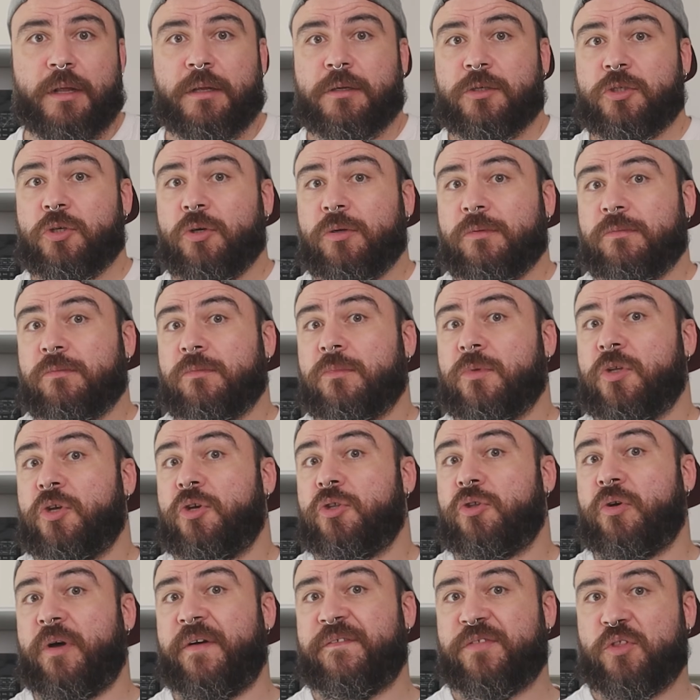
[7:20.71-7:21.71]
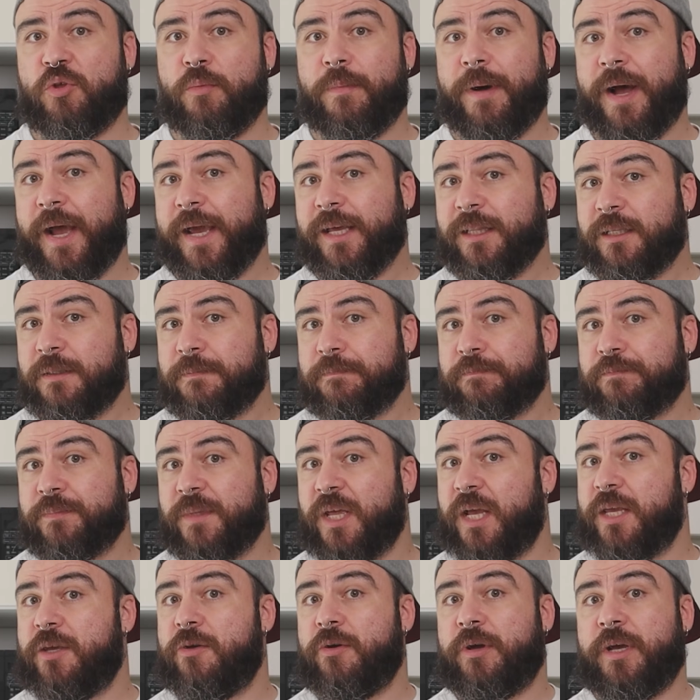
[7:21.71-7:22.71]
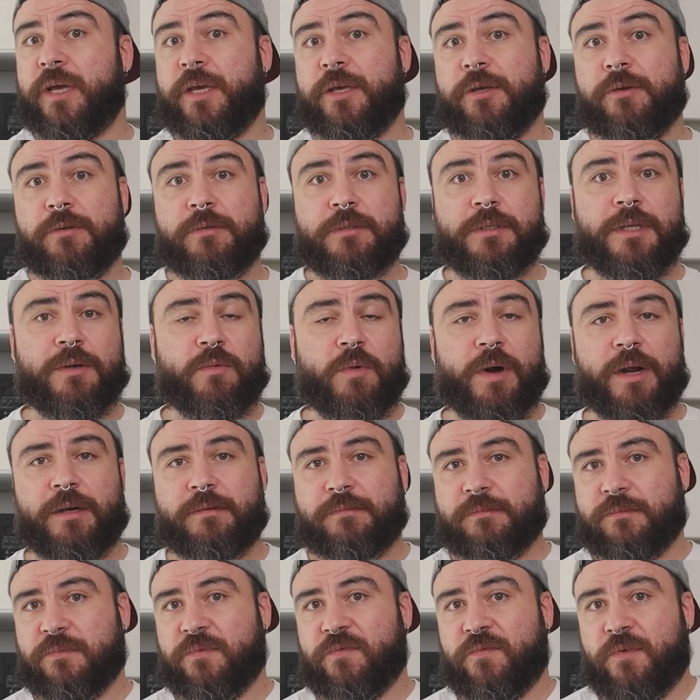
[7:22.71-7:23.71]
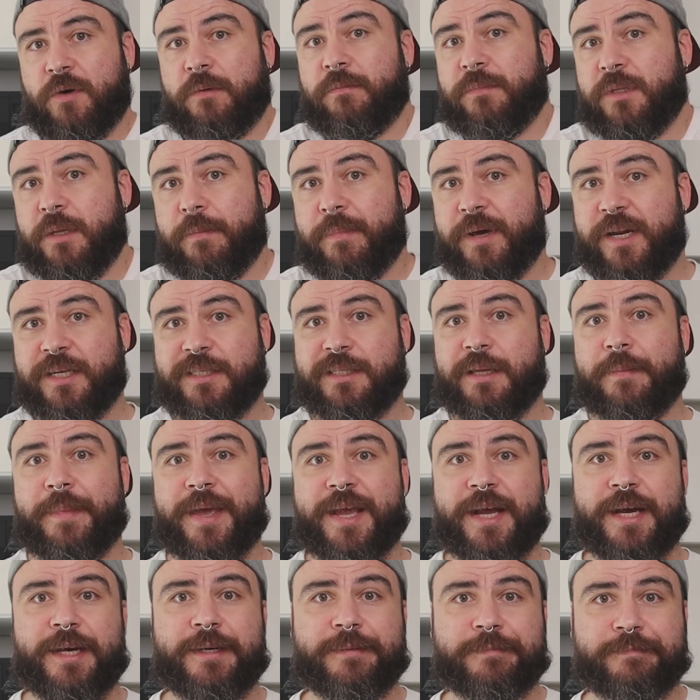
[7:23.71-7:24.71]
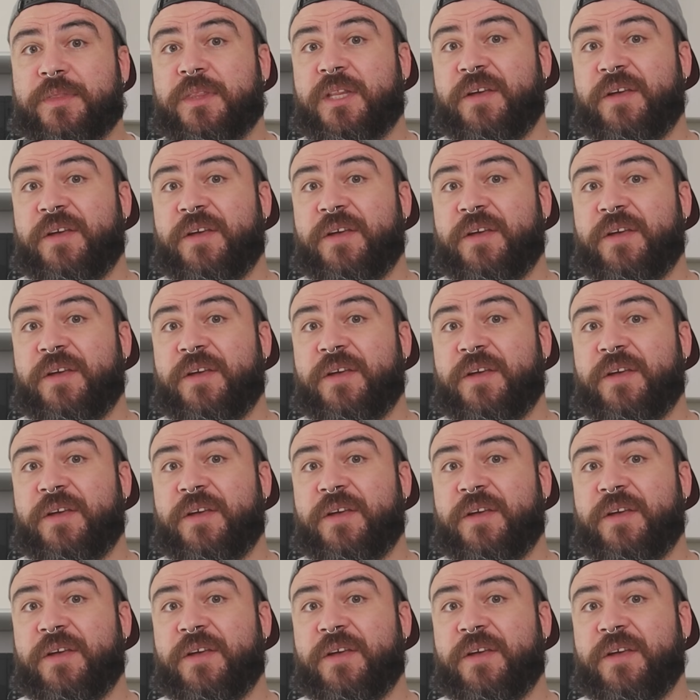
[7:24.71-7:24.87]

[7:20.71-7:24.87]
So you don't have to buy it, and you can use the one from the BaristaMaker.